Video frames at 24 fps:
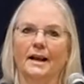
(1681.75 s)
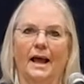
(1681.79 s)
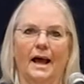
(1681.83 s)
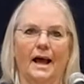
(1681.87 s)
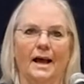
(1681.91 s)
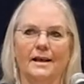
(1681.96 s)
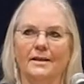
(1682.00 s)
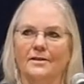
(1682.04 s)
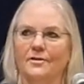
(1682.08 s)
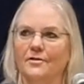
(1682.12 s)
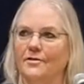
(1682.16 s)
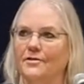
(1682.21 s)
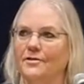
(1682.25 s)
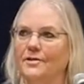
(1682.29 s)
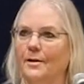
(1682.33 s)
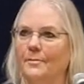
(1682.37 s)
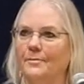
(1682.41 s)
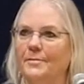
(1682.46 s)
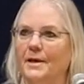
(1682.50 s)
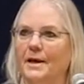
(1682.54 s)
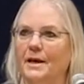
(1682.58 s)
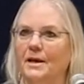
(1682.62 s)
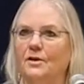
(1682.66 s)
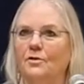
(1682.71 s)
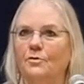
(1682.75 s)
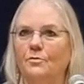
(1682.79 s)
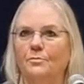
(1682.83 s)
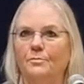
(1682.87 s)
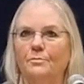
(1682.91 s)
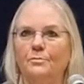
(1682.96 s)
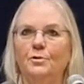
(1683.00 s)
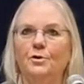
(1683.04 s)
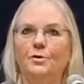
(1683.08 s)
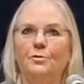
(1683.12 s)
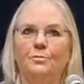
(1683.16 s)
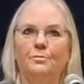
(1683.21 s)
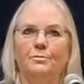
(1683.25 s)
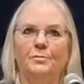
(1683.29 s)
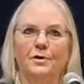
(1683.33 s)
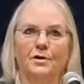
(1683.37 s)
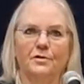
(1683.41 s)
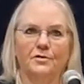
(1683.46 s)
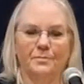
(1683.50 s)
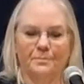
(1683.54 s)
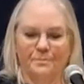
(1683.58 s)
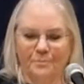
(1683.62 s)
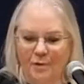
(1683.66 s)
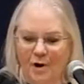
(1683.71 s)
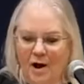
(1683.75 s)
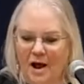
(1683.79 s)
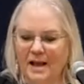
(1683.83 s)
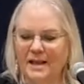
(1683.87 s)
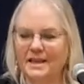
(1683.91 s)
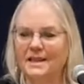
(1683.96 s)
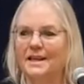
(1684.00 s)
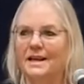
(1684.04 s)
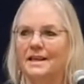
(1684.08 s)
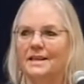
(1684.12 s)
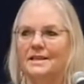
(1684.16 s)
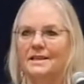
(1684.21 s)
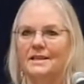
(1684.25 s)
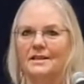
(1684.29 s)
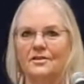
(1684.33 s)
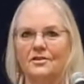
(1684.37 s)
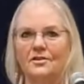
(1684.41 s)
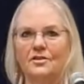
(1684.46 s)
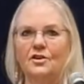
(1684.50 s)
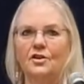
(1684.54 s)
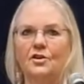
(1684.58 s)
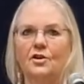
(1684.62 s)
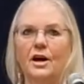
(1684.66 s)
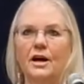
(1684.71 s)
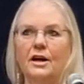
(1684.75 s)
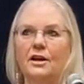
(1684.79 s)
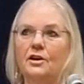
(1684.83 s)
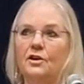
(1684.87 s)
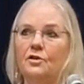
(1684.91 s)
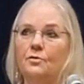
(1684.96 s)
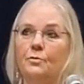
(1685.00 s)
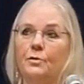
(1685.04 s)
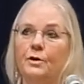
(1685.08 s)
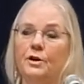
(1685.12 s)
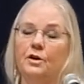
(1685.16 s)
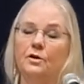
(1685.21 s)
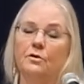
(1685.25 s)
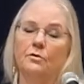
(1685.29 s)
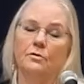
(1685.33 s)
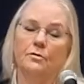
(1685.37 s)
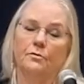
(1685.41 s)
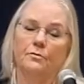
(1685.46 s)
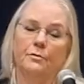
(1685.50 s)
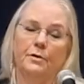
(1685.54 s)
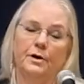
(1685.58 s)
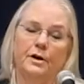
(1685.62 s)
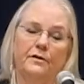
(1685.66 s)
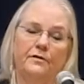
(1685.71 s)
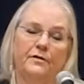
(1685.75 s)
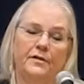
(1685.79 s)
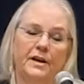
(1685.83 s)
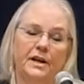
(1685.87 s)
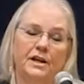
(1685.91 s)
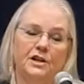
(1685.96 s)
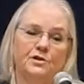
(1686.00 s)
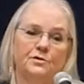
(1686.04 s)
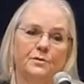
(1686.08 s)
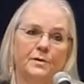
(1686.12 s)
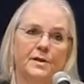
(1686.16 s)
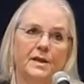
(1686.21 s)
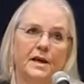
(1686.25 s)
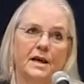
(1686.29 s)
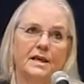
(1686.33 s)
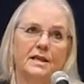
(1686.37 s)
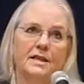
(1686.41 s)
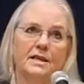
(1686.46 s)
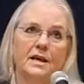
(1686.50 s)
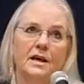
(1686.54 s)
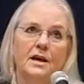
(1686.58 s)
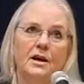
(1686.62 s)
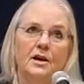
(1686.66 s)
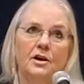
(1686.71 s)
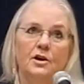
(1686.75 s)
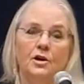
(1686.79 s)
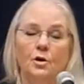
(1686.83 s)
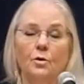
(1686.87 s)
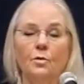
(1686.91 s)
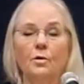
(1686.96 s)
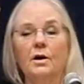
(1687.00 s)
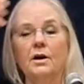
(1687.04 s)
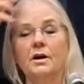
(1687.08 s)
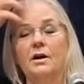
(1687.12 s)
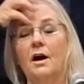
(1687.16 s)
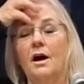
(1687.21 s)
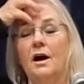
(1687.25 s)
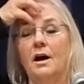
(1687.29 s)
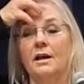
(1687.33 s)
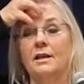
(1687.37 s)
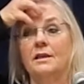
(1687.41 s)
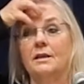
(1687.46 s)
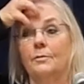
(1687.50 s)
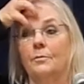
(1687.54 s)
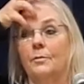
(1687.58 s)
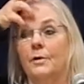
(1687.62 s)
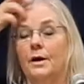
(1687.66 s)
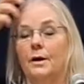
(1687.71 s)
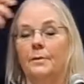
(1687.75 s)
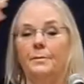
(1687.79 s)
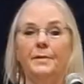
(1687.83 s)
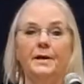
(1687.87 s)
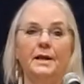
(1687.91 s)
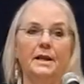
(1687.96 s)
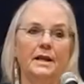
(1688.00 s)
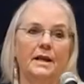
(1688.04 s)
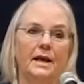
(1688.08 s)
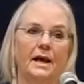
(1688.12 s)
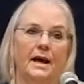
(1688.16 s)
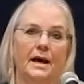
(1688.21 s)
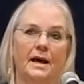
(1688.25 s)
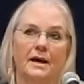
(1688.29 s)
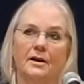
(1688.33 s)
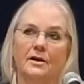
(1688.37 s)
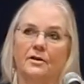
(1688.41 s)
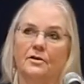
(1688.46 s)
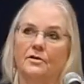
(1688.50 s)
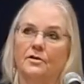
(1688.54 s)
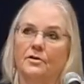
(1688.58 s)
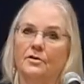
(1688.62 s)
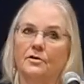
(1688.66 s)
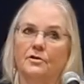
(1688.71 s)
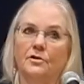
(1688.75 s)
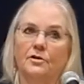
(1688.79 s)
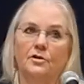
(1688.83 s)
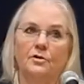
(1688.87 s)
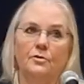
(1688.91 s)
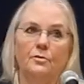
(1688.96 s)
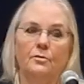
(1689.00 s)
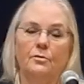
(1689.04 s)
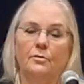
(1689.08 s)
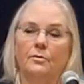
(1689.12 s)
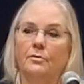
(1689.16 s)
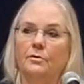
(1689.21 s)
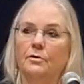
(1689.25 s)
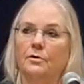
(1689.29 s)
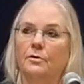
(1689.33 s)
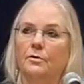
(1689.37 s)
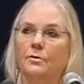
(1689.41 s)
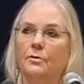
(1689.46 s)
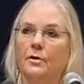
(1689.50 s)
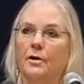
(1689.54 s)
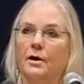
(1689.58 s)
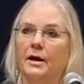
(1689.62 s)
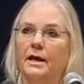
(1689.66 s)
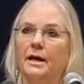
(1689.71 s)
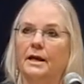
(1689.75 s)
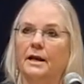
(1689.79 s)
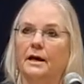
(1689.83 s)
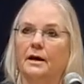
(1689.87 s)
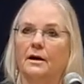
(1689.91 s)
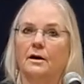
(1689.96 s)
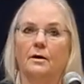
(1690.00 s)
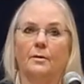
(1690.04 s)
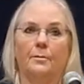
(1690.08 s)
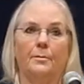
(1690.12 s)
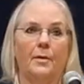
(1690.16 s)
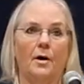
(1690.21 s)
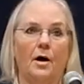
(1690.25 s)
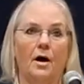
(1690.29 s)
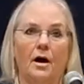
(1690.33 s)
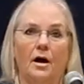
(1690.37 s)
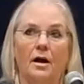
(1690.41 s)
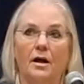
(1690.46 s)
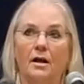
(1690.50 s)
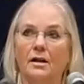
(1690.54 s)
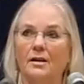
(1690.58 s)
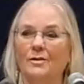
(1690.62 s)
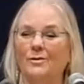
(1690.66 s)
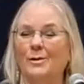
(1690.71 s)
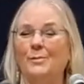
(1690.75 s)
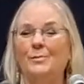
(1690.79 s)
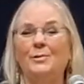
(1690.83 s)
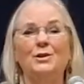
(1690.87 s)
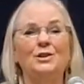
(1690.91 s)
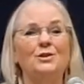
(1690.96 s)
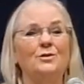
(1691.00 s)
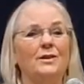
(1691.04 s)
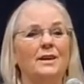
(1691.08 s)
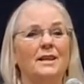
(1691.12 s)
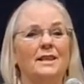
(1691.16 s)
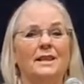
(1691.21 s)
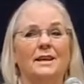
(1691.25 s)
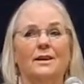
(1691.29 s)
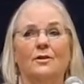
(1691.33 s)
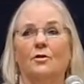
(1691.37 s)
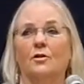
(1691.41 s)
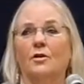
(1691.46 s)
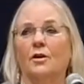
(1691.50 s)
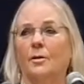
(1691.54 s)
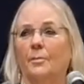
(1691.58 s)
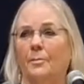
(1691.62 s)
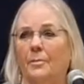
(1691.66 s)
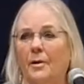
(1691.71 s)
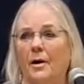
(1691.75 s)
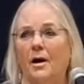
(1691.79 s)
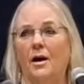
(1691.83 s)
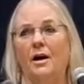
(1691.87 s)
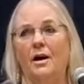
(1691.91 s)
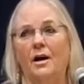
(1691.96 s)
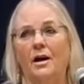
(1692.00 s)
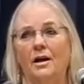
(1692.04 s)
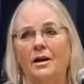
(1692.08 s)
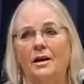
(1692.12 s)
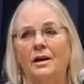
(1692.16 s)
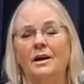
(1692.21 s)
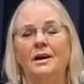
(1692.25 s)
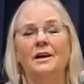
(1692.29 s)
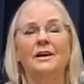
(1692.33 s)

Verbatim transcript: class or something. You you there's process. You got when you when you finish with us, you are an awesome Wikipedia editor. You you were in a cabal. We put you in a secret cabal.